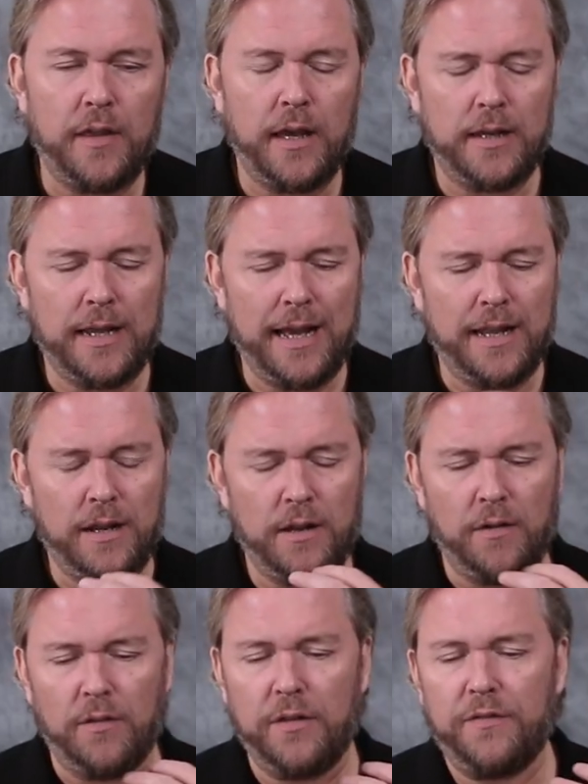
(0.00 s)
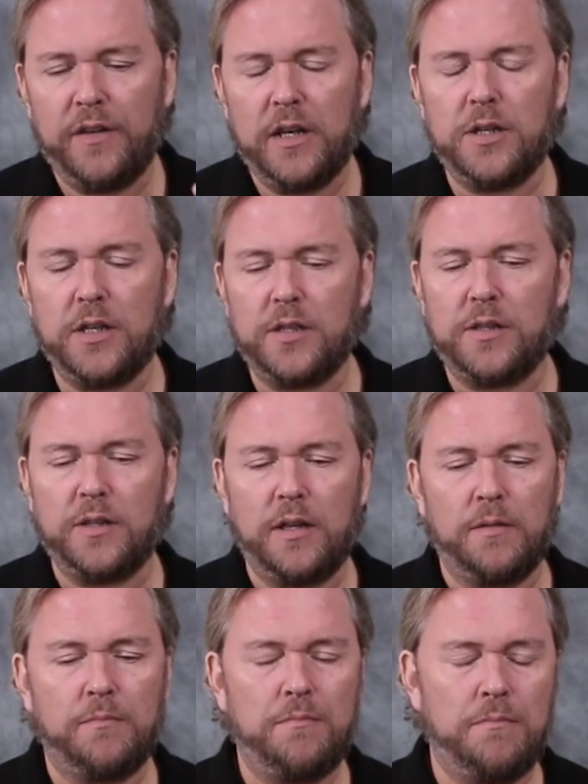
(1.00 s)
And on the finish, it's
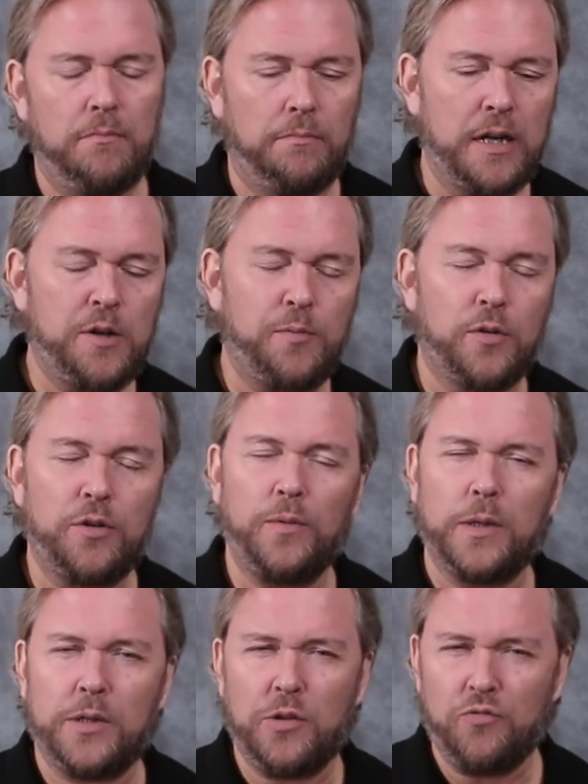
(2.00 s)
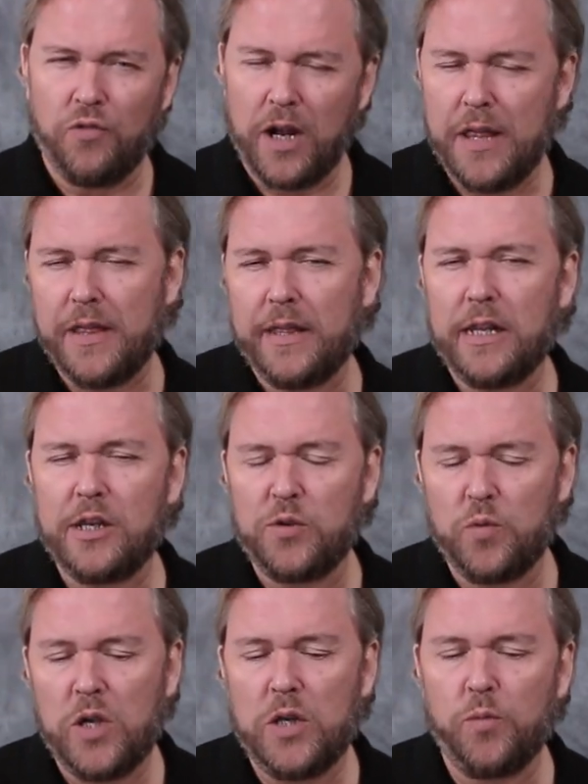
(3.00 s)
much more towards the dry than the
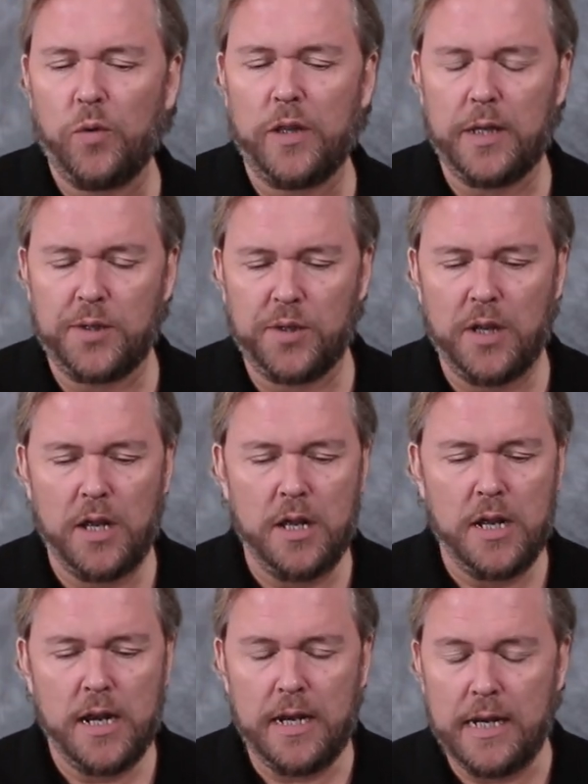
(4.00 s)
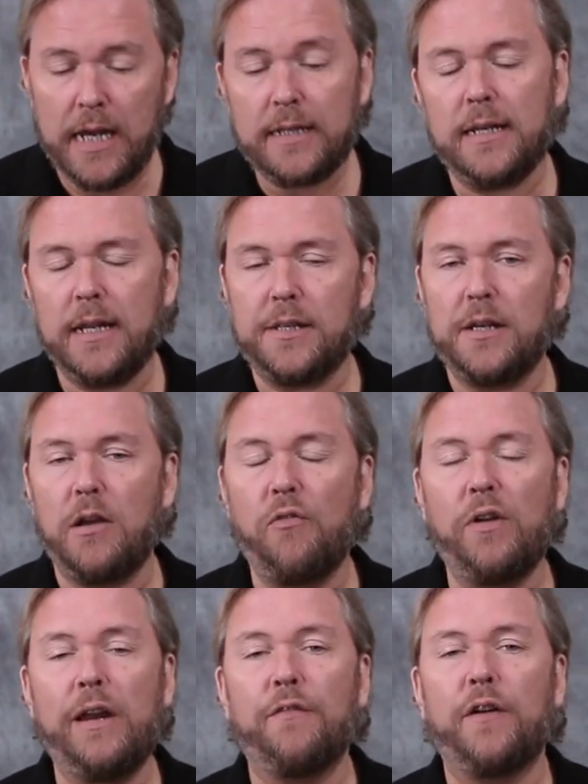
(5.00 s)
sweet, with this nuttiness and a
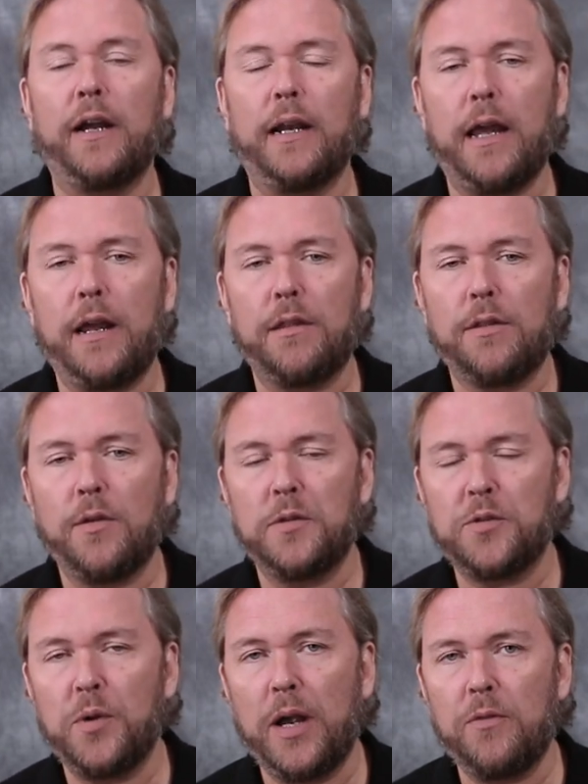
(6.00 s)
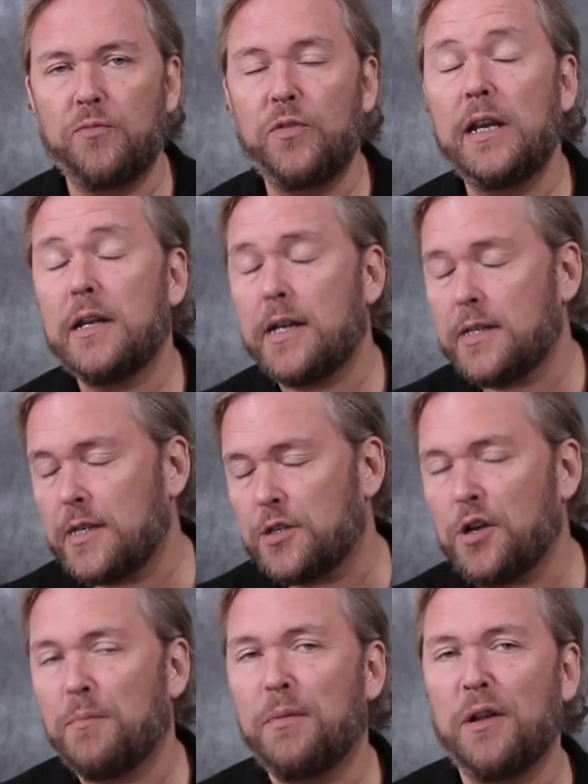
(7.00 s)
really fine length. So a really nice
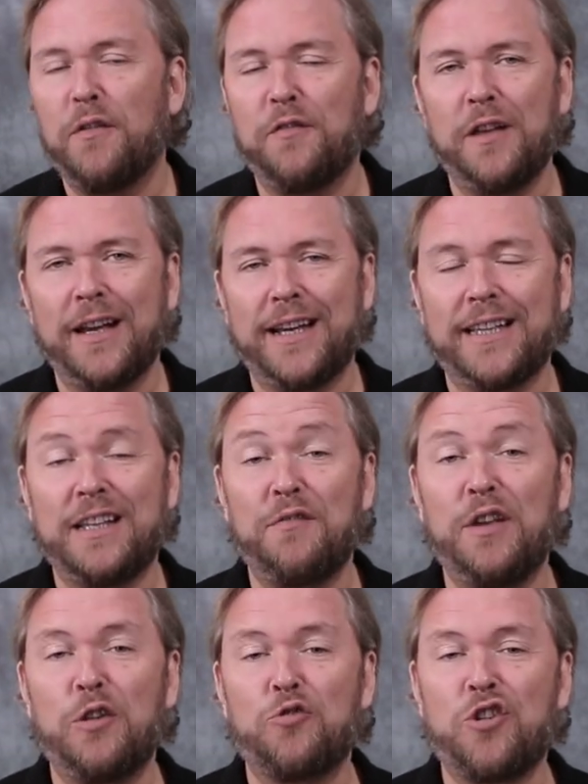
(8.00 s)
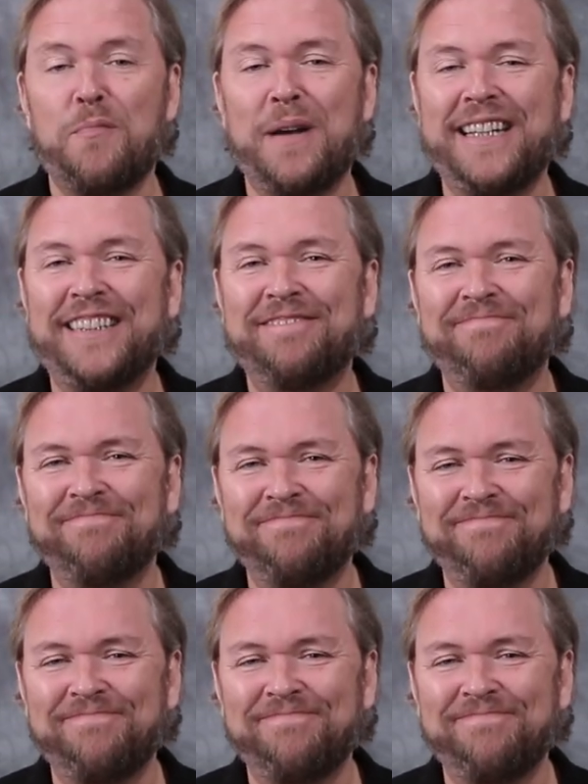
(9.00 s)
example of Ratafia de Champagne.